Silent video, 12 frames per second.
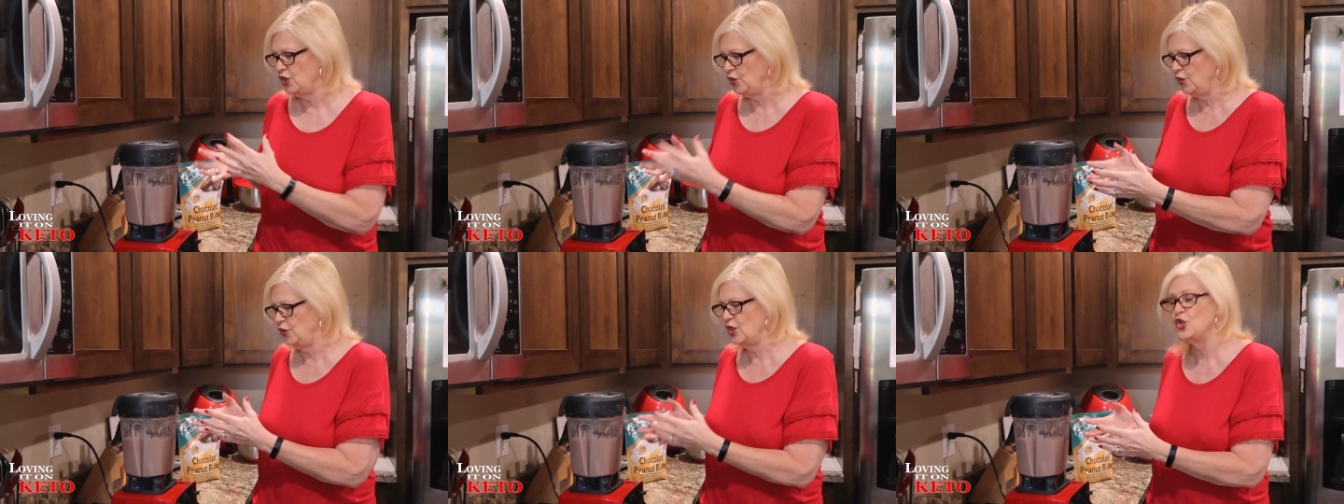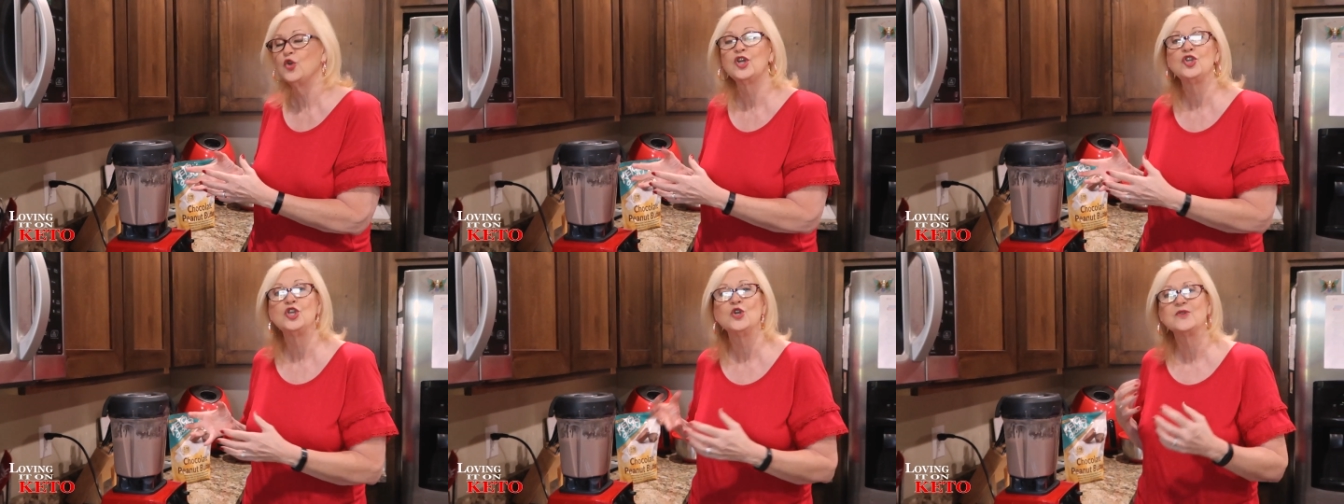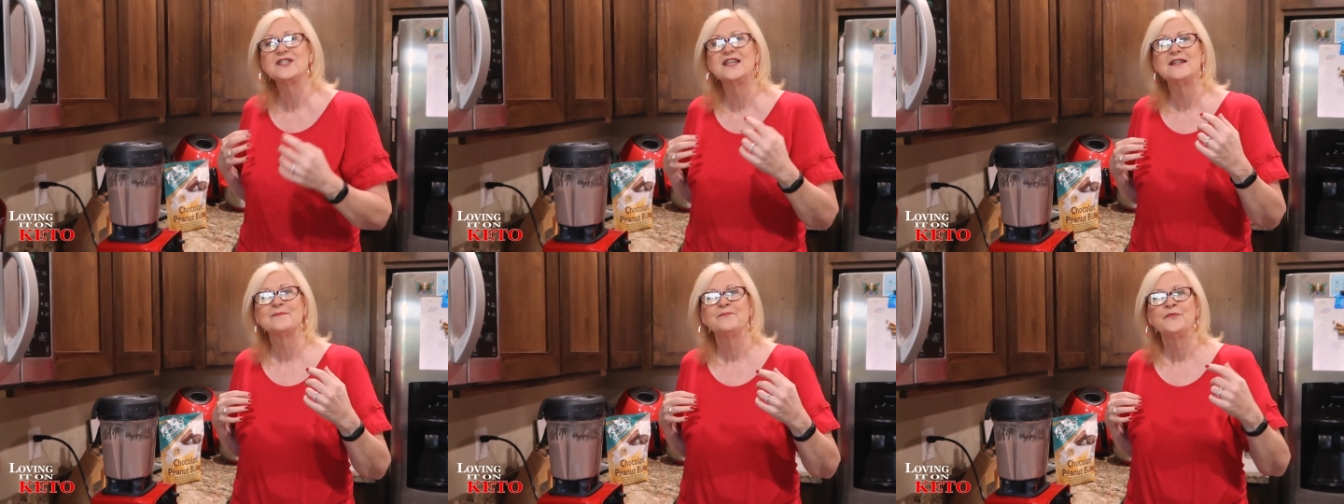You're, you can use
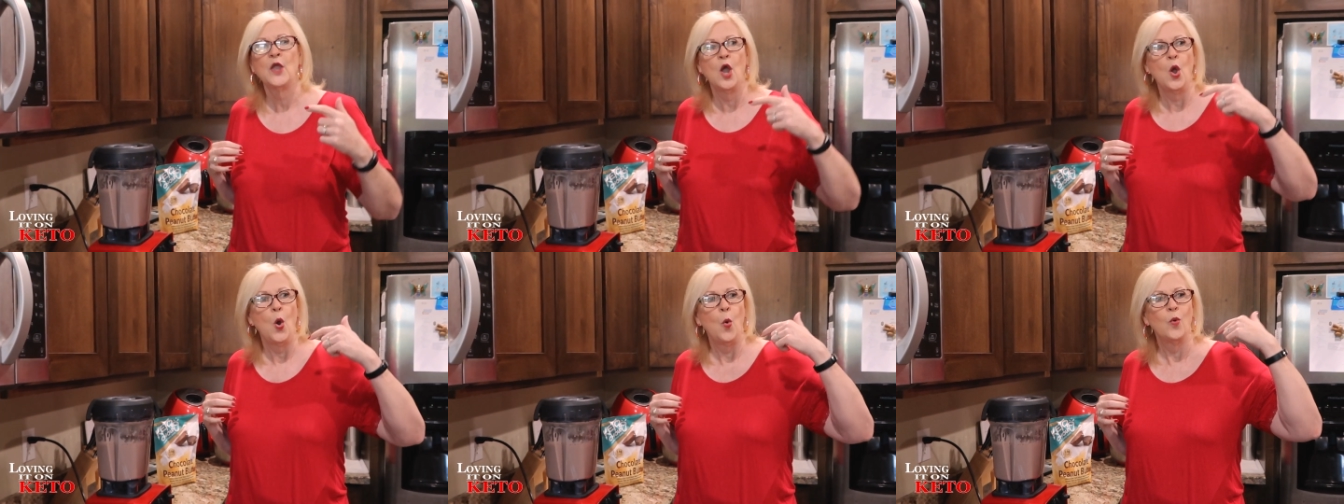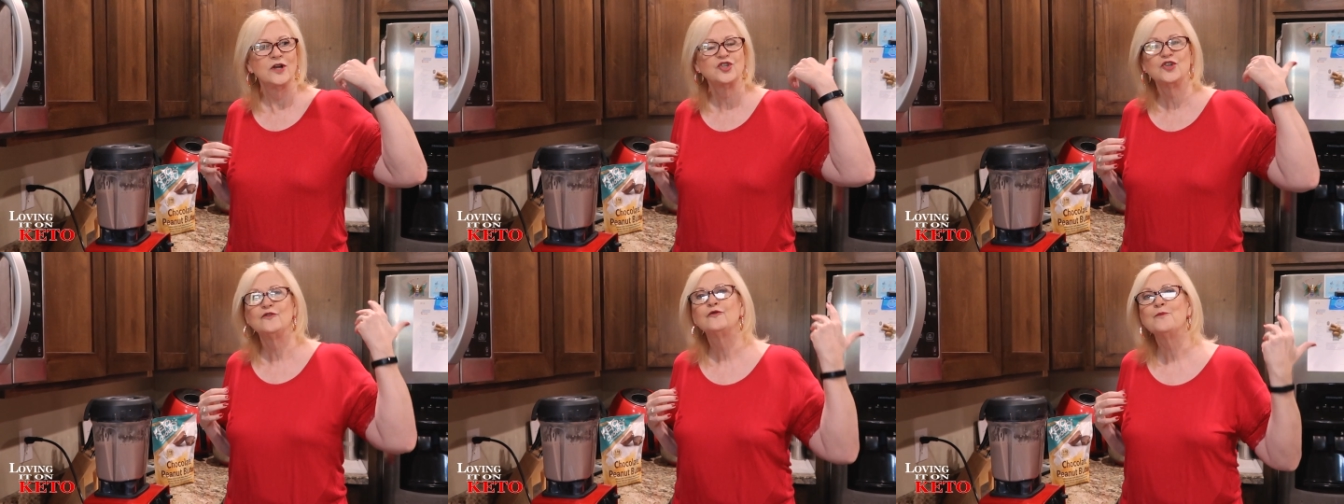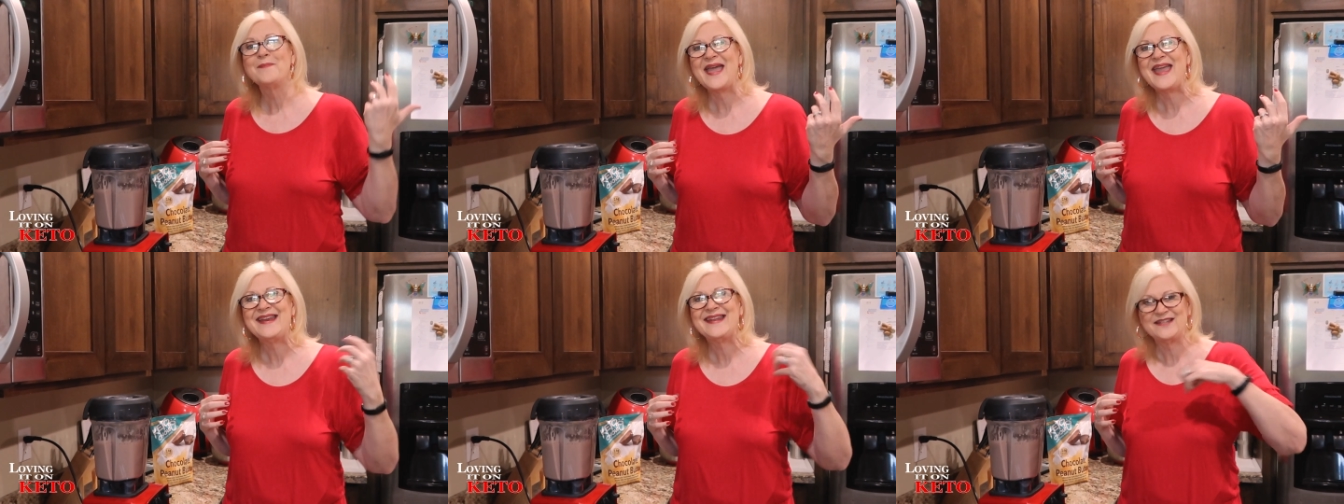it once you've
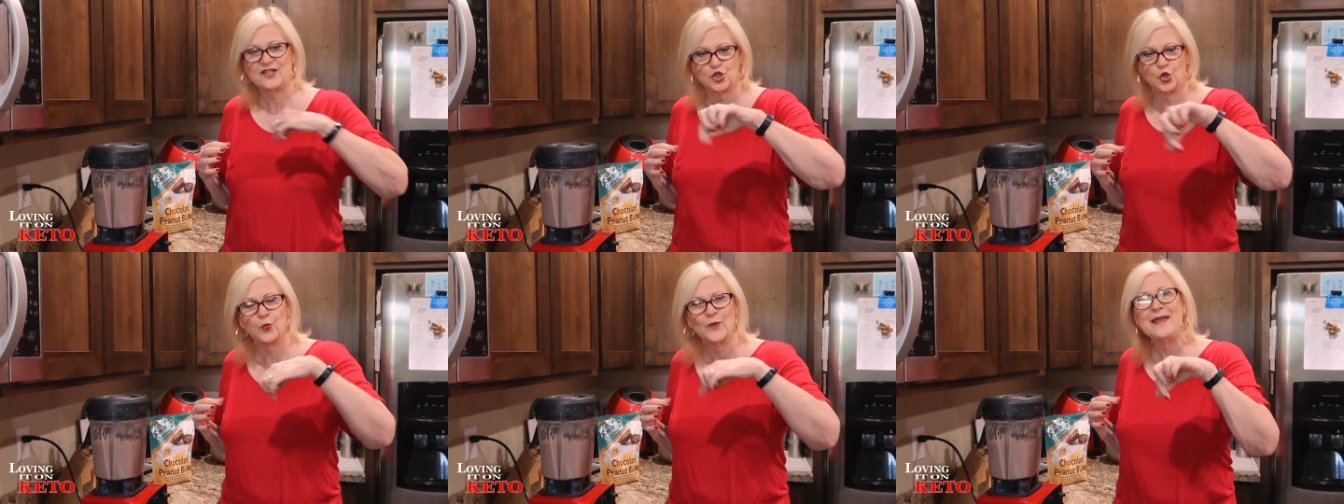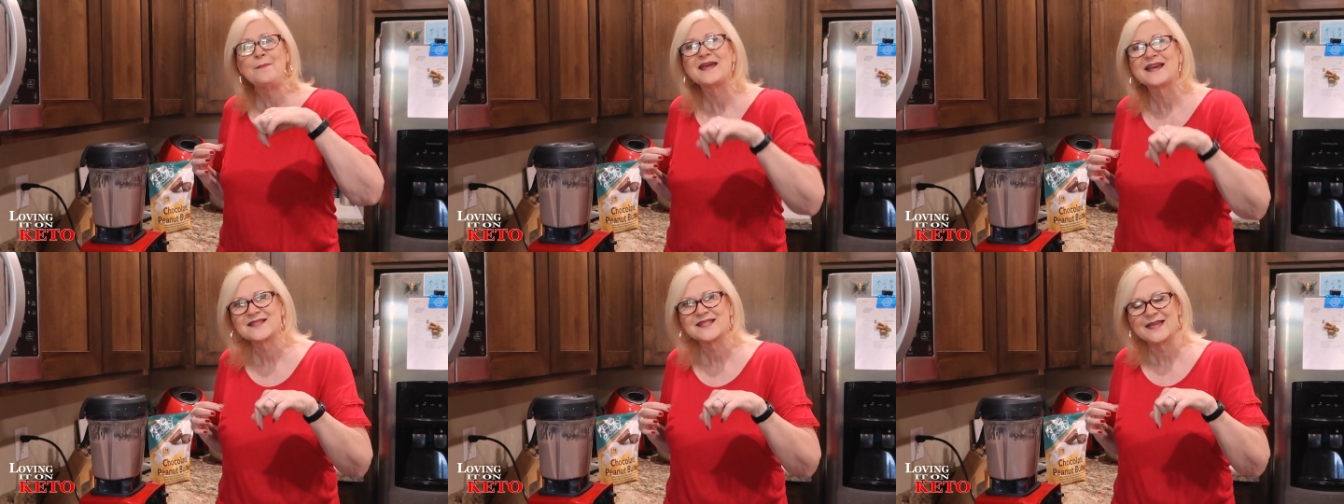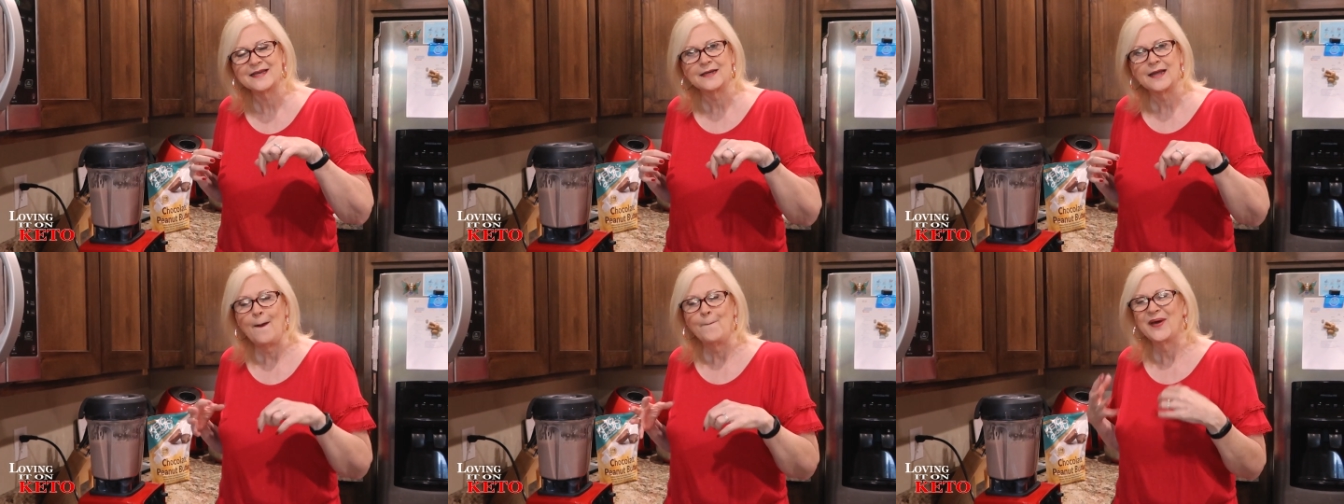made it to remix it,
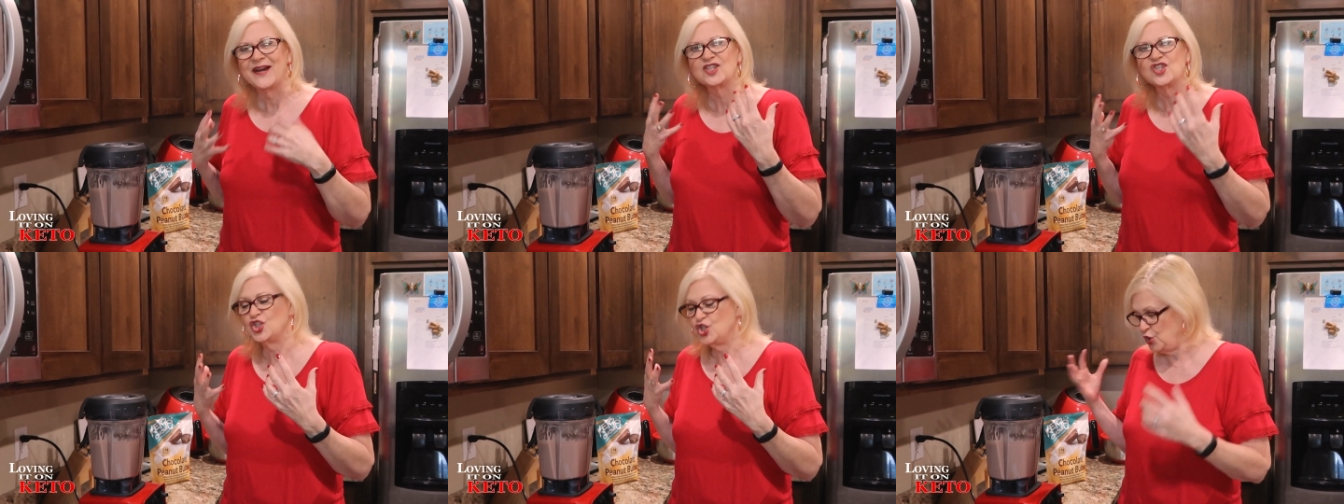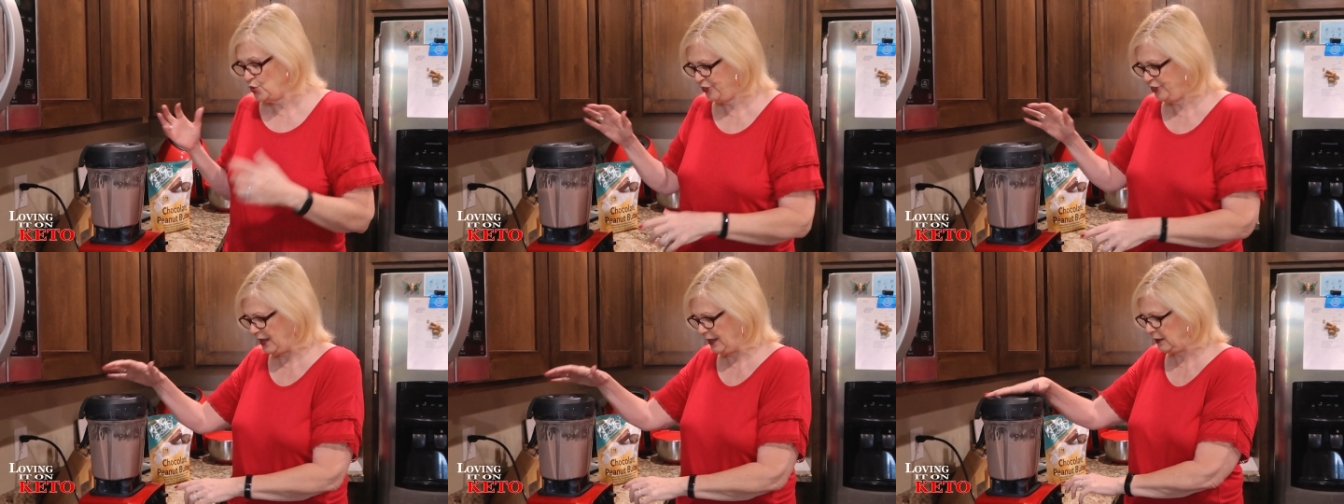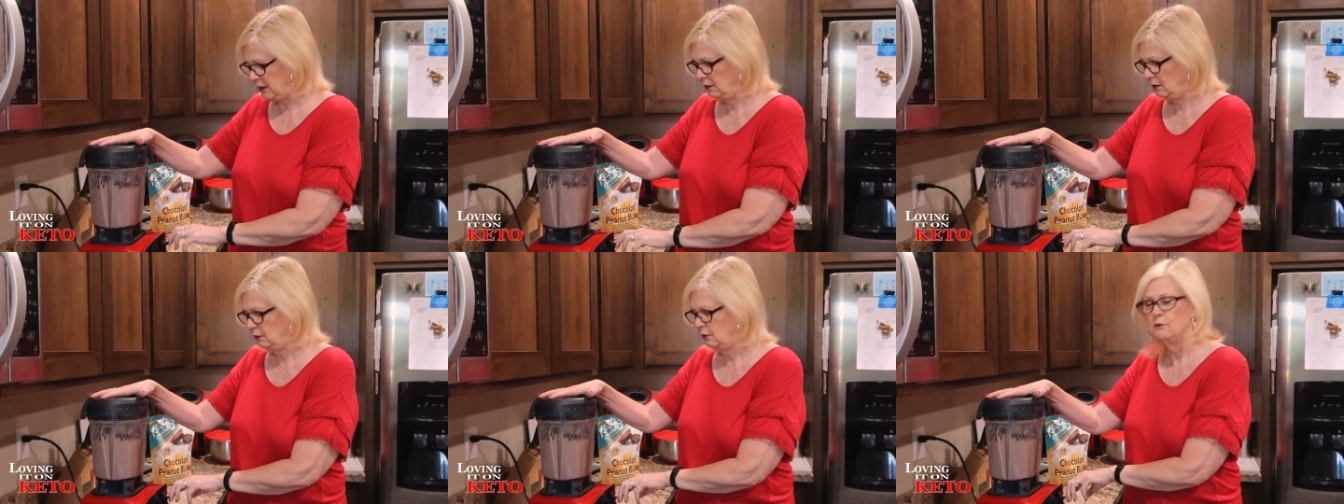but it's too thick.
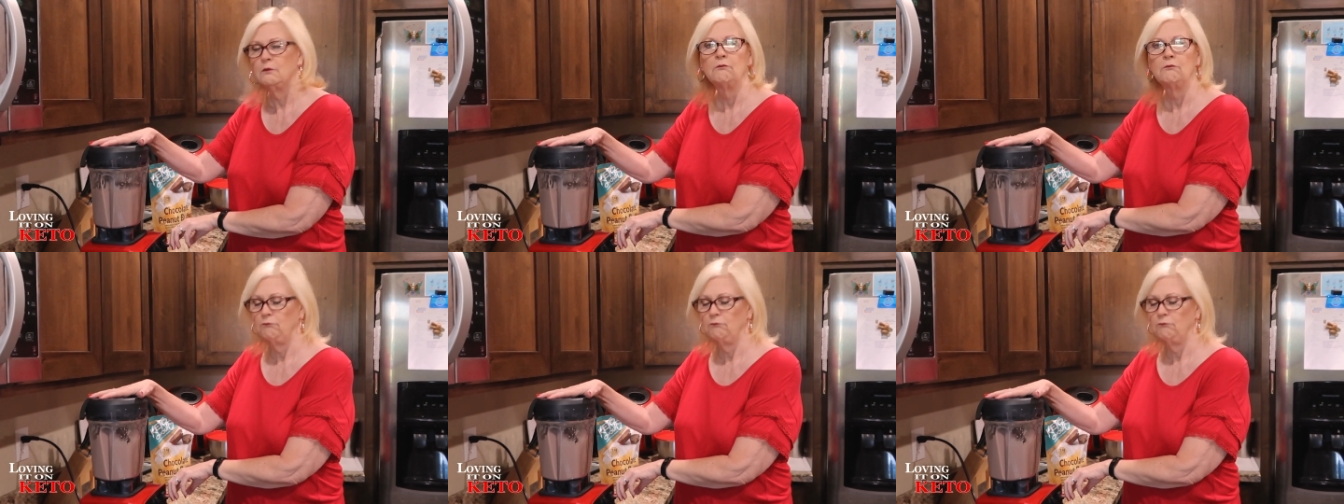Want